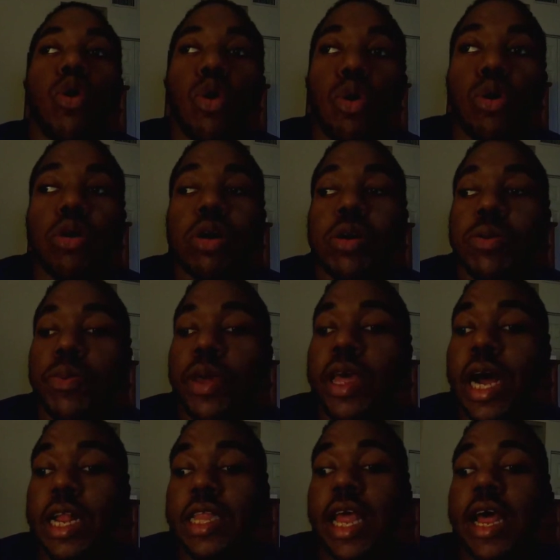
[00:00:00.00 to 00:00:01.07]
Or we
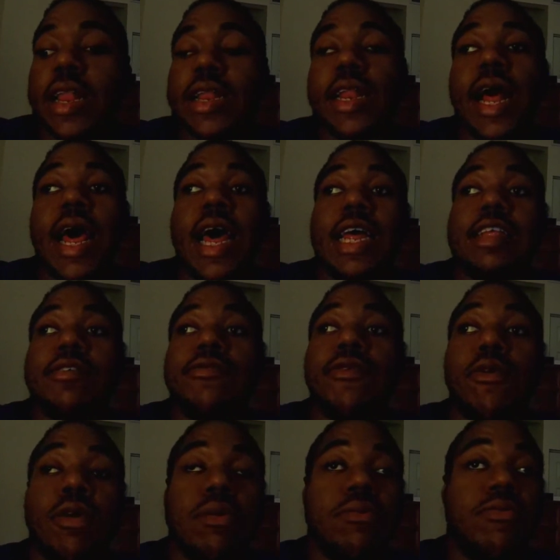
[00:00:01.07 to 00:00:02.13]
got that last
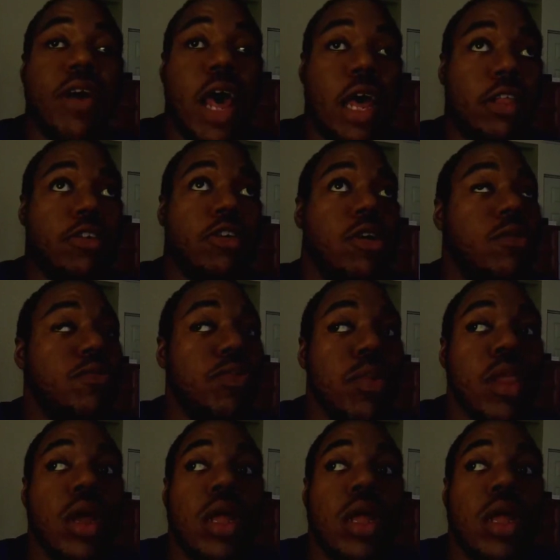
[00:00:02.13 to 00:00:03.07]
form factor,